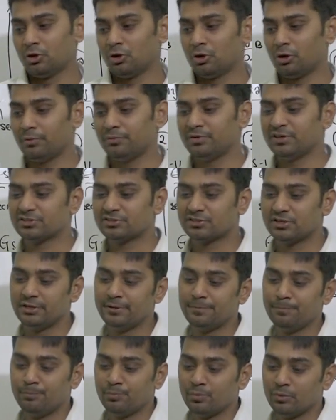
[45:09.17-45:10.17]
obviously
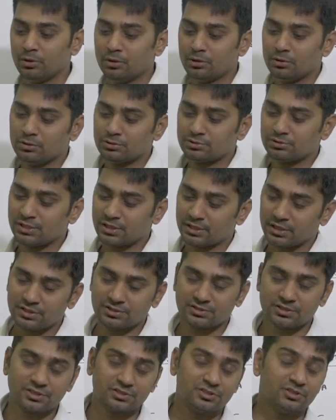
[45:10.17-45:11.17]
certain
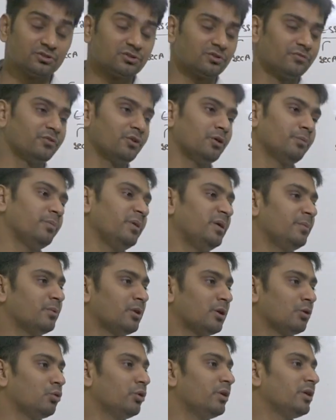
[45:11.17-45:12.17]
sections of your people
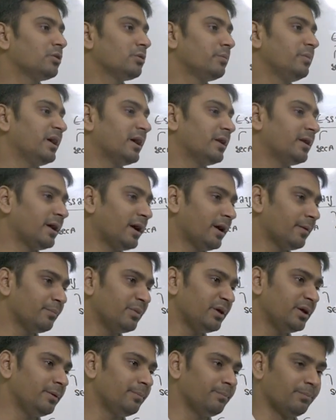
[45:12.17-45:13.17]
are going to be
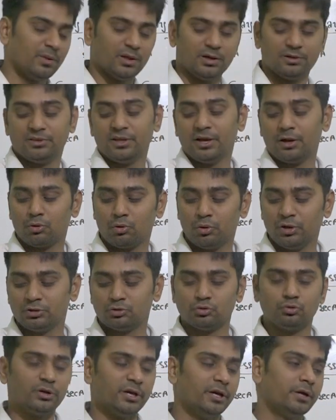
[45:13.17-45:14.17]
unhappy and they are going
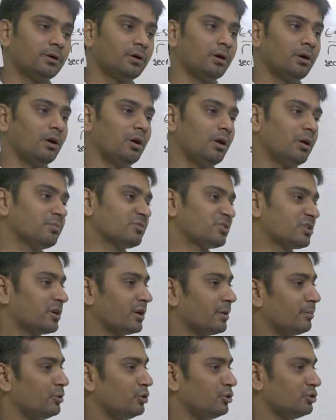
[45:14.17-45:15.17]
to take arms and
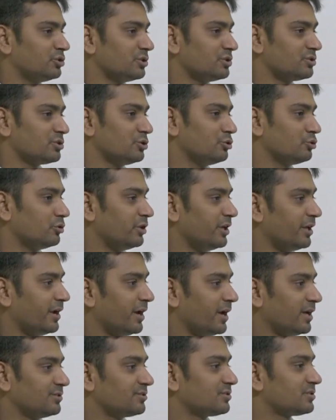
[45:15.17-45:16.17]
ammunitions into their
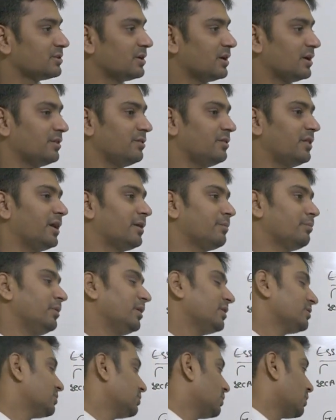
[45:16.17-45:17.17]
hands, and that
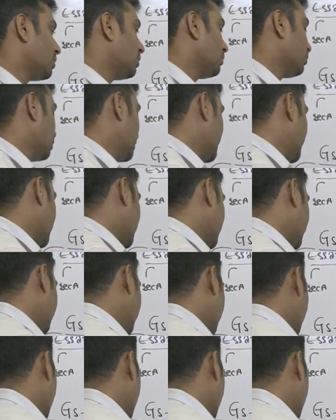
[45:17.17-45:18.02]
makes the component of